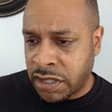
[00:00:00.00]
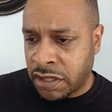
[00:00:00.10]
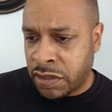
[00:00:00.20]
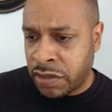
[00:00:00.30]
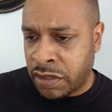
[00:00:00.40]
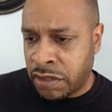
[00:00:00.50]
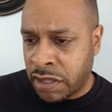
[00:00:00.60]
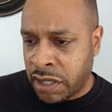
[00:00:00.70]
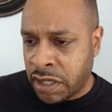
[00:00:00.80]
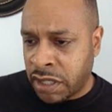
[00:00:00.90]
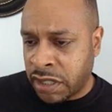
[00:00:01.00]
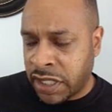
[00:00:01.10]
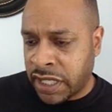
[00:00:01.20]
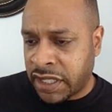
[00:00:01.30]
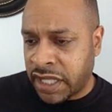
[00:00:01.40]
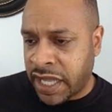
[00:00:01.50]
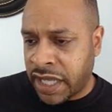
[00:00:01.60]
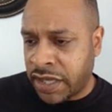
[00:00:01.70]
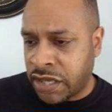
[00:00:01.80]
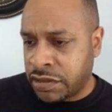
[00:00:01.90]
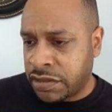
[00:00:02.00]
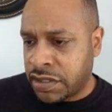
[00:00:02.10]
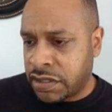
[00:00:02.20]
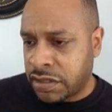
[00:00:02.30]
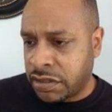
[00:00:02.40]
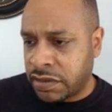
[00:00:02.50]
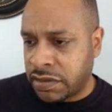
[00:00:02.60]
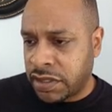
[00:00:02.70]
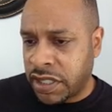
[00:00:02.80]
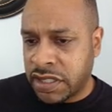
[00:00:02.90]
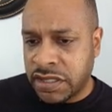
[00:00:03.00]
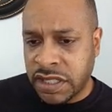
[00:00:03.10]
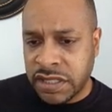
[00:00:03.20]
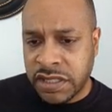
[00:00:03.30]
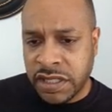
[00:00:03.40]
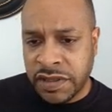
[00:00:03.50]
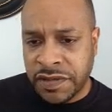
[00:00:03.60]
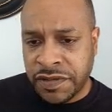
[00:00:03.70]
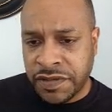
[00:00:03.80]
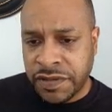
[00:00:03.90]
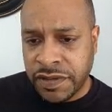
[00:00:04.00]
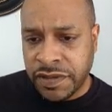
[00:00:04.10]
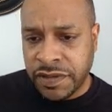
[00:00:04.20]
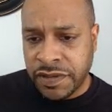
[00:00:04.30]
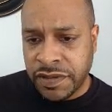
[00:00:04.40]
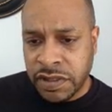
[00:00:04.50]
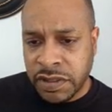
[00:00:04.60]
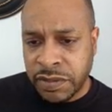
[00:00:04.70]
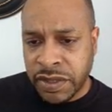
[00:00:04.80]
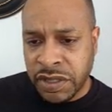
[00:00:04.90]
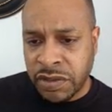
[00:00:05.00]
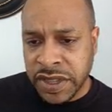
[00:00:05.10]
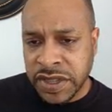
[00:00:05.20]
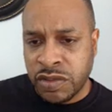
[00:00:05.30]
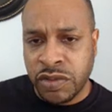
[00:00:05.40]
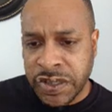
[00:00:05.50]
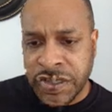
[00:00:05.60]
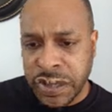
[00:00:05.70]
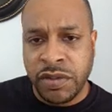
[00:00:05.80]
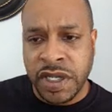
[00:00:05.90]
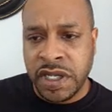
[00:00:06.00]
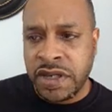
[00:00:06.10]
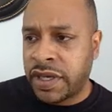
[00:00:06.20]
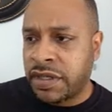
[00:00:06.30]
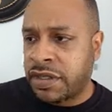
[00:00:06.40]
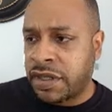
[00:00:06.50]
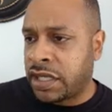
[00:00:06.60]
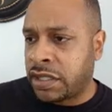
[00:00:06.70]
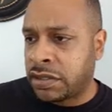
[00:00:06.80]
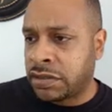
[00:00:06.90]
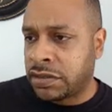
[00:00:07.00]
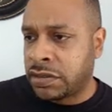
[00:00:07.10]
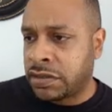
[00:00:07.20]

here and look at the candles, get a sense of Bitcoin is doing pretty well right now.